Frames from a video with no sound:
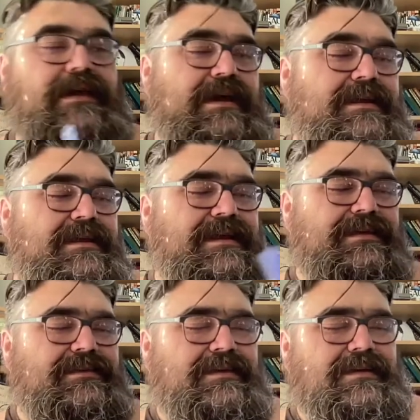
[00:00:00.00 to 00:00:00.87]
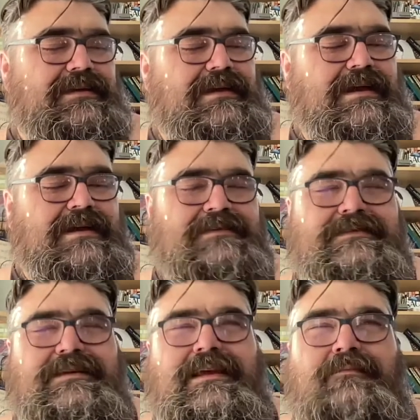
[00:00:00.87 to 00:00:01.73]
at it, I think,
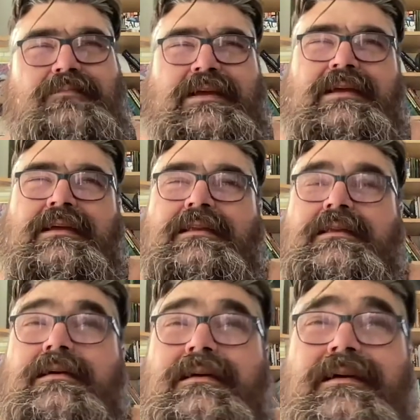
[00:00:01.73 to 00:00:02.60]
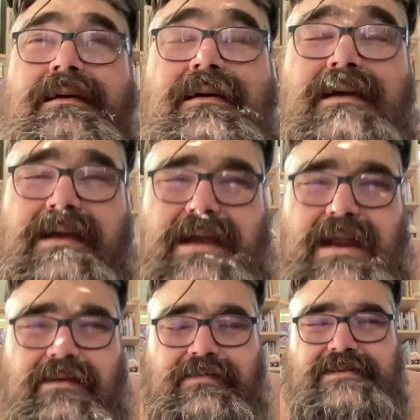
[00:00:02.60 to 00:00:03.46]
as it being
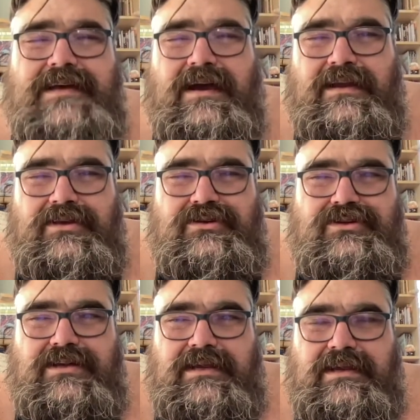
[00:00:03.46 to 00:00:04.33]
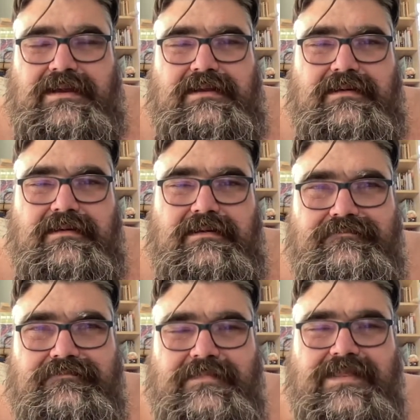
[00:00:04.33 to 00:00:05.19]
kind of a tongue-in-cheek,
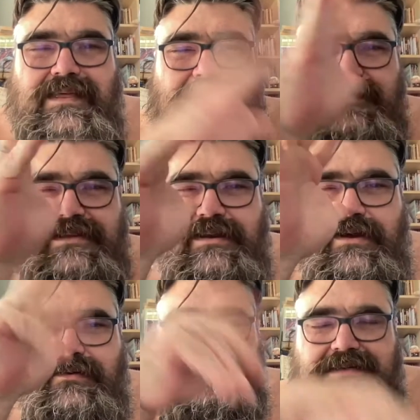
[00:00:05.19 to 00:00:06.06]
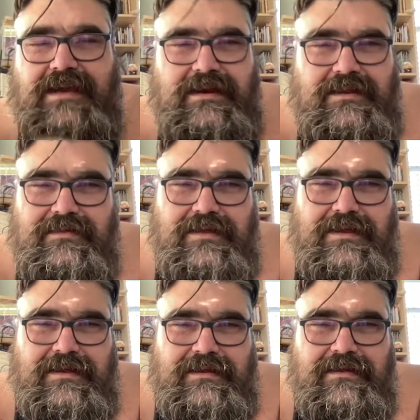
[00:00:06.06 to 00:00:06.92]
thumb to nose kind of
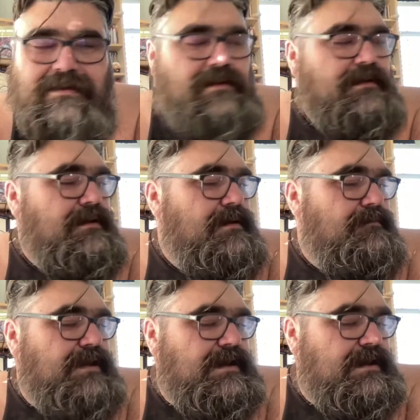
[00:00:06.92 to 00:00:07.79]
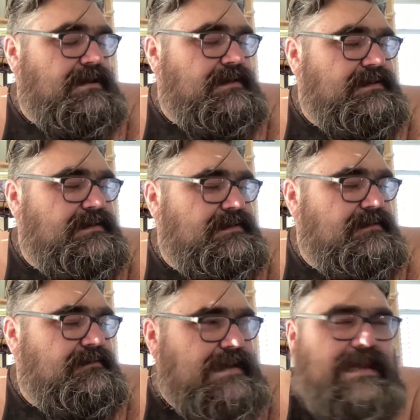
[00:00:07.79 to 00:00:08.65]
thing, because
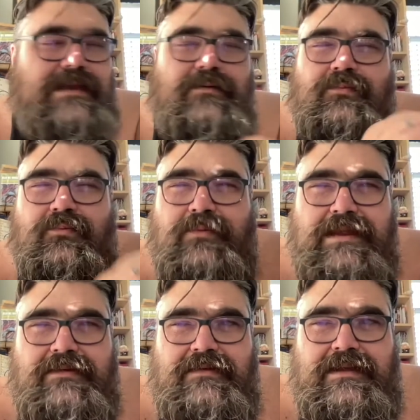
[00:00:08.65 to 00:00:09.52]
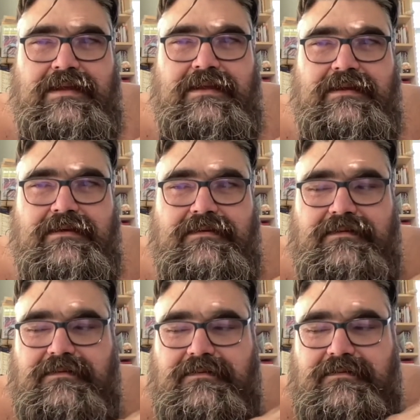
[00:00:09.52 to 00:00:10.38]
he really
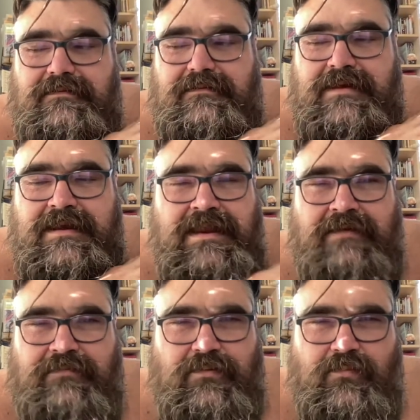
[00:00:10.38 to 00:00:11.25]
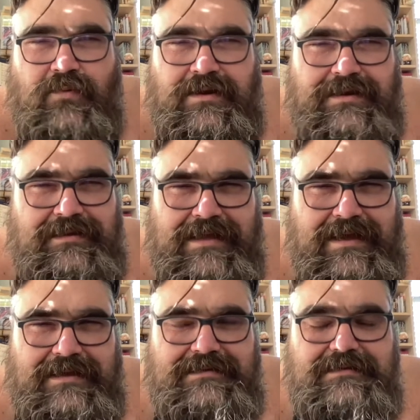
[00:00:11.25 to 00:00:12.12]
never wanted
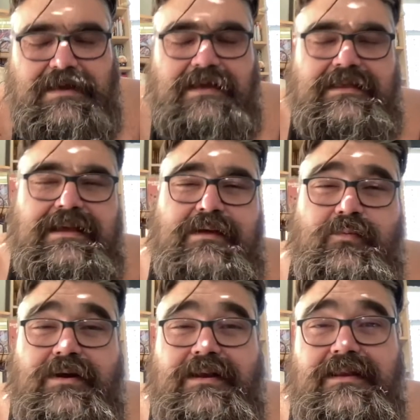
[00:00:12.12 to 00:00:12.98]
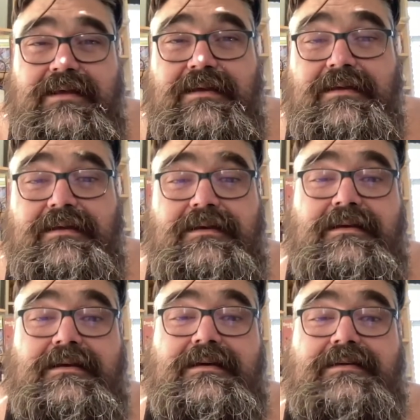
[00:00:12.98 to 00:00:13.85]
that. I think he wanted
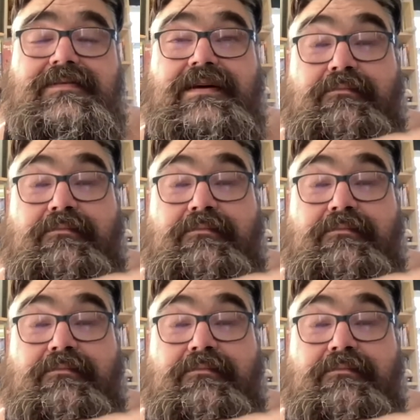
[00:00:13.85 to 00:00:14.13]
the